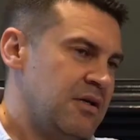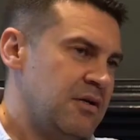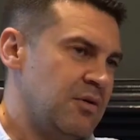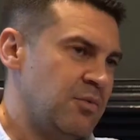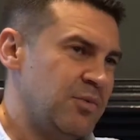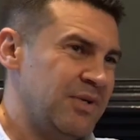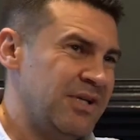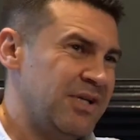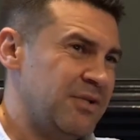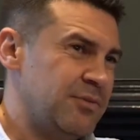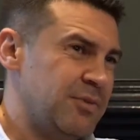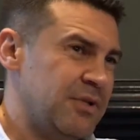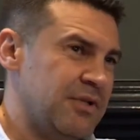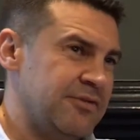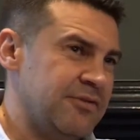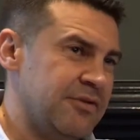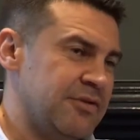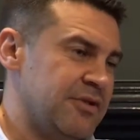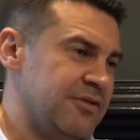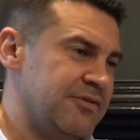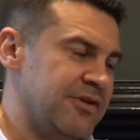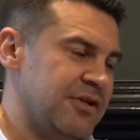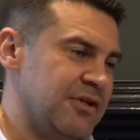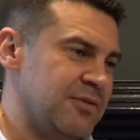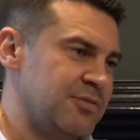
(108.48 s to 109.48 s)
We had one of our
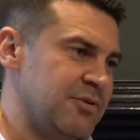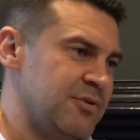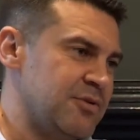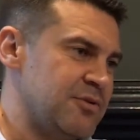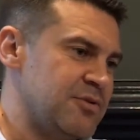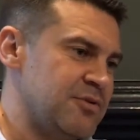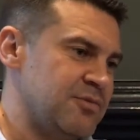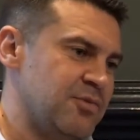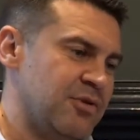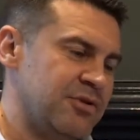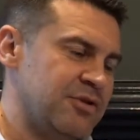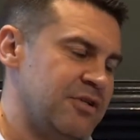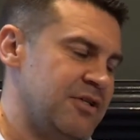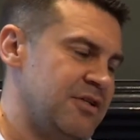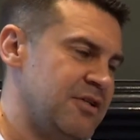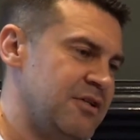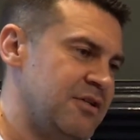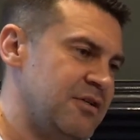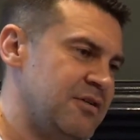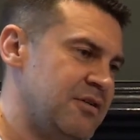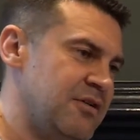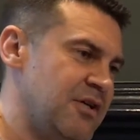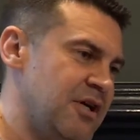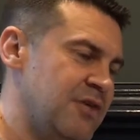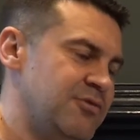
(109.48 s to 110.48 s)
developers
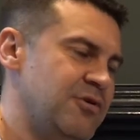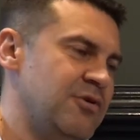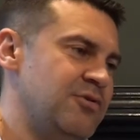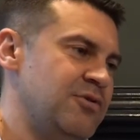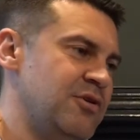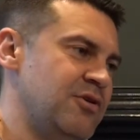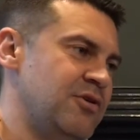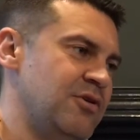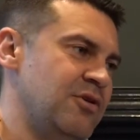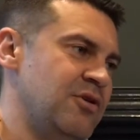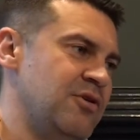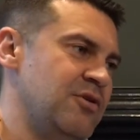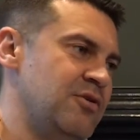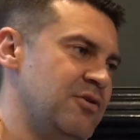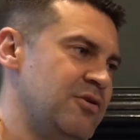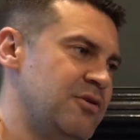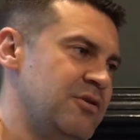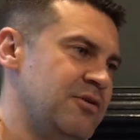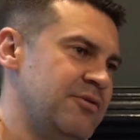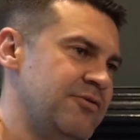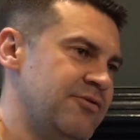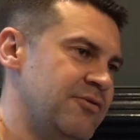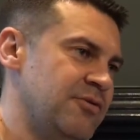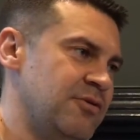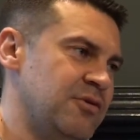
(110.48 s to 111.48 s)
working around the clock
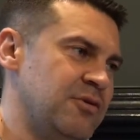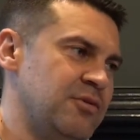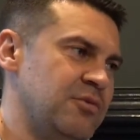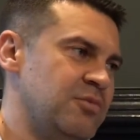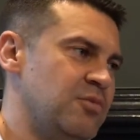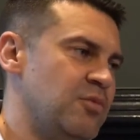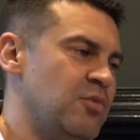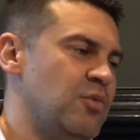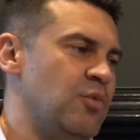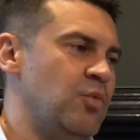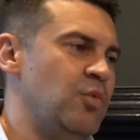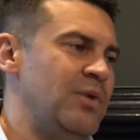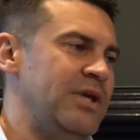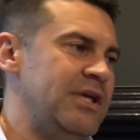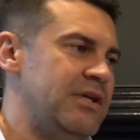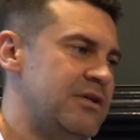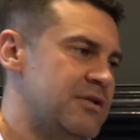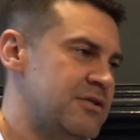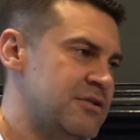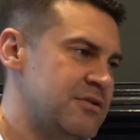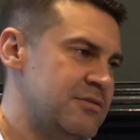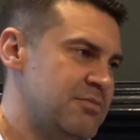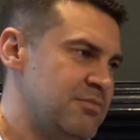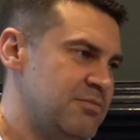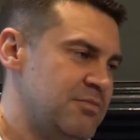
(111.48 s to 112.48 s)
for
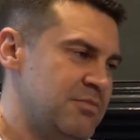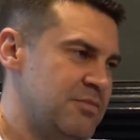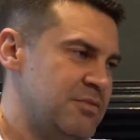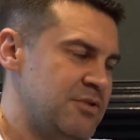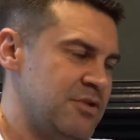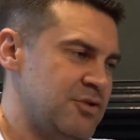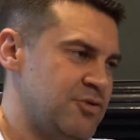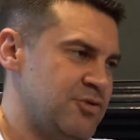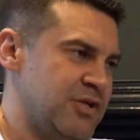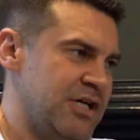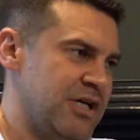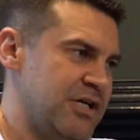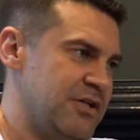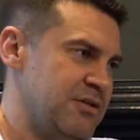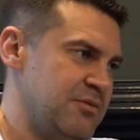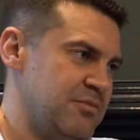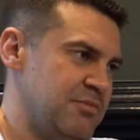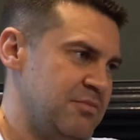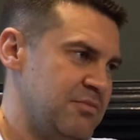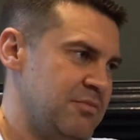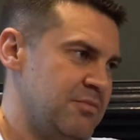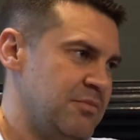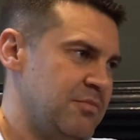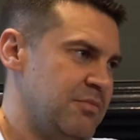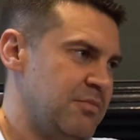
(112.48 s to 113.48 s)
weeks to try
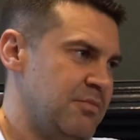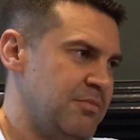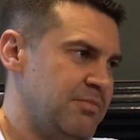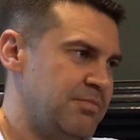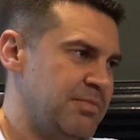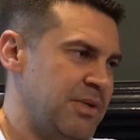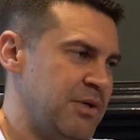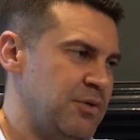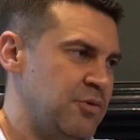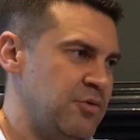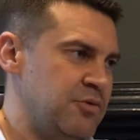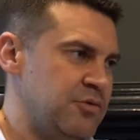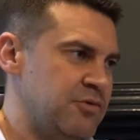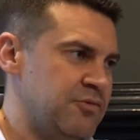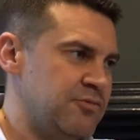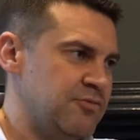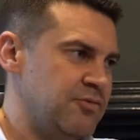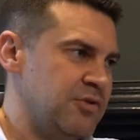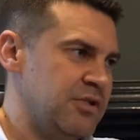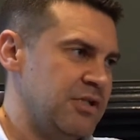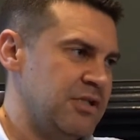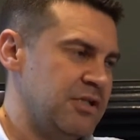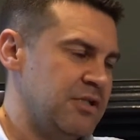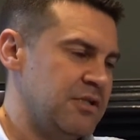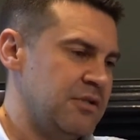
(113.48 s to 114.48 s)
and build
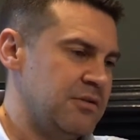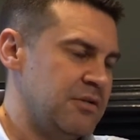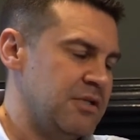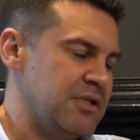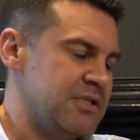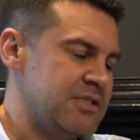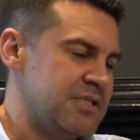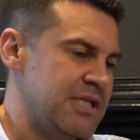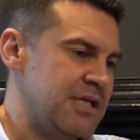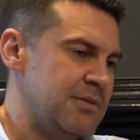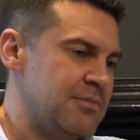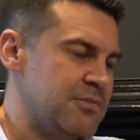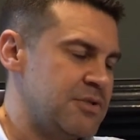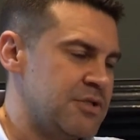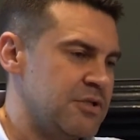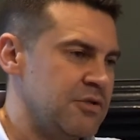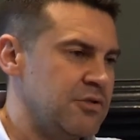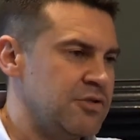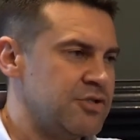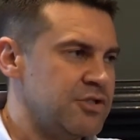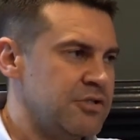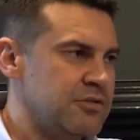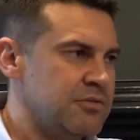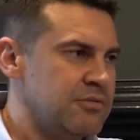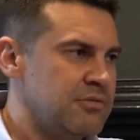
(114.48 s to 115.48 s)
really the same
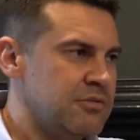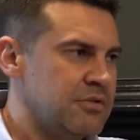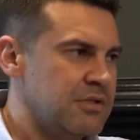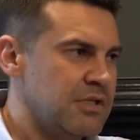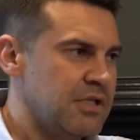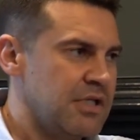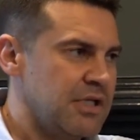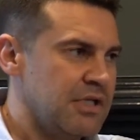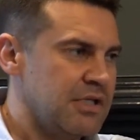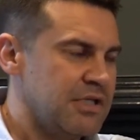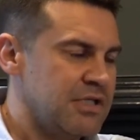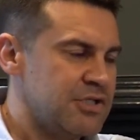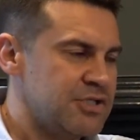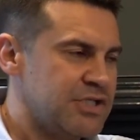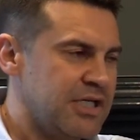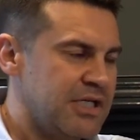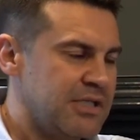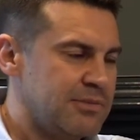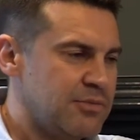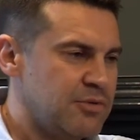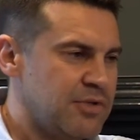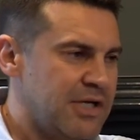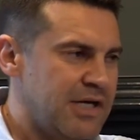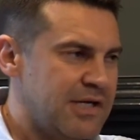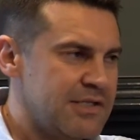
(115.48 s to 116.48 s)
solution that
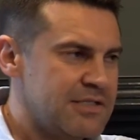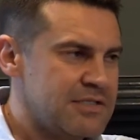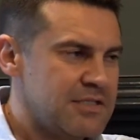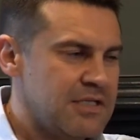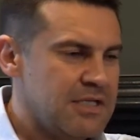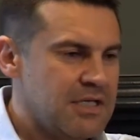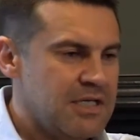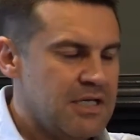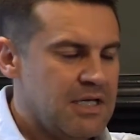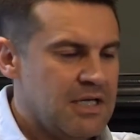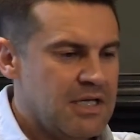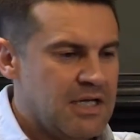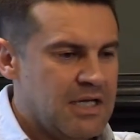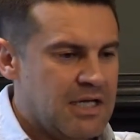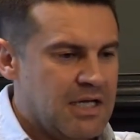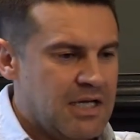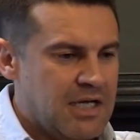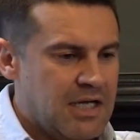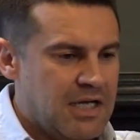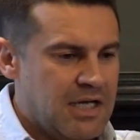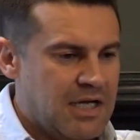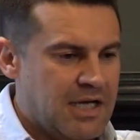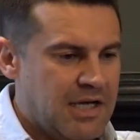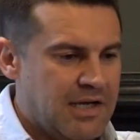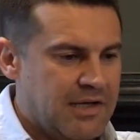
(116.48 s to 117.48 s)
Channable had,
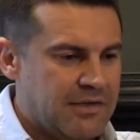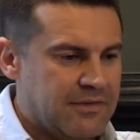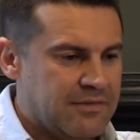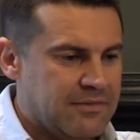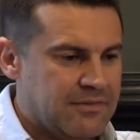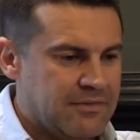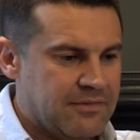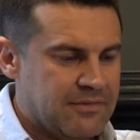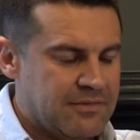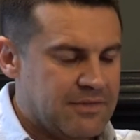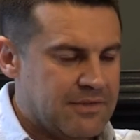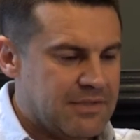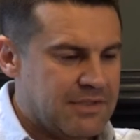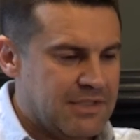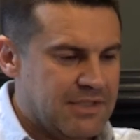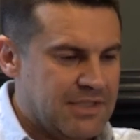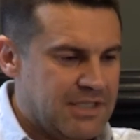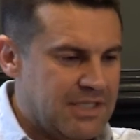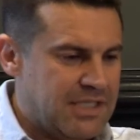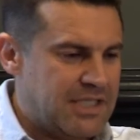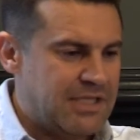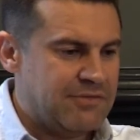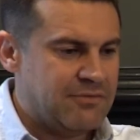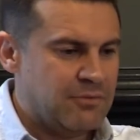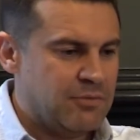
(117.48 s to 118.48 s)
and
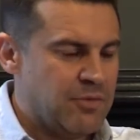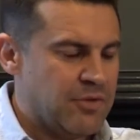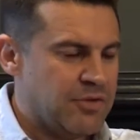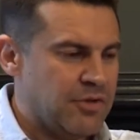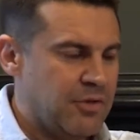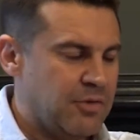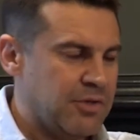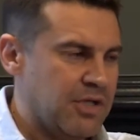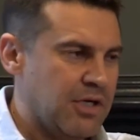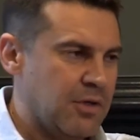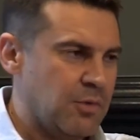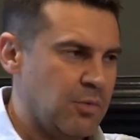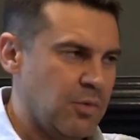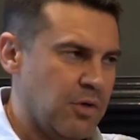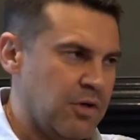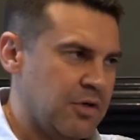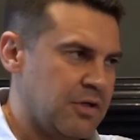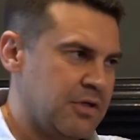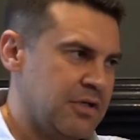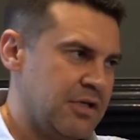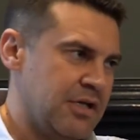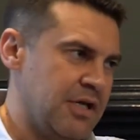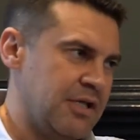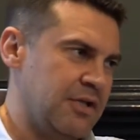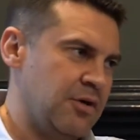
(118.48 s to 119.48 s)
even with all that work
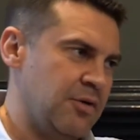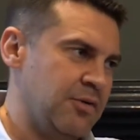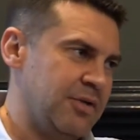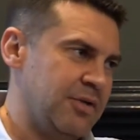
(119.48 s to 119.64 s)
and all